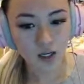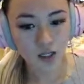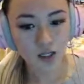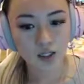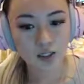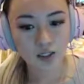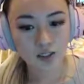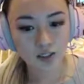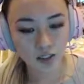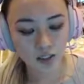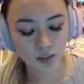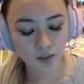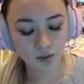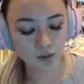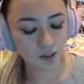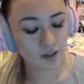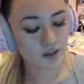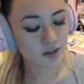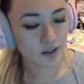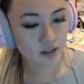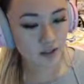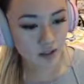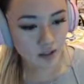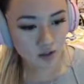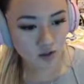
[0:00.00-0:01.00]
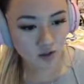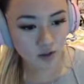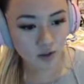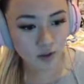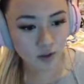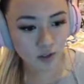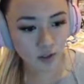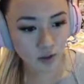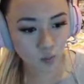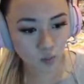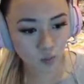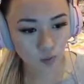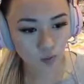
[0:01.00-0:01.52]
So in the
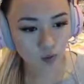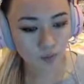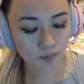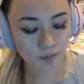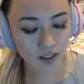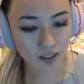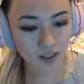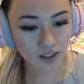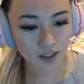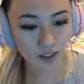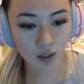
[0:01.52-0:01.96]
Discord, we will make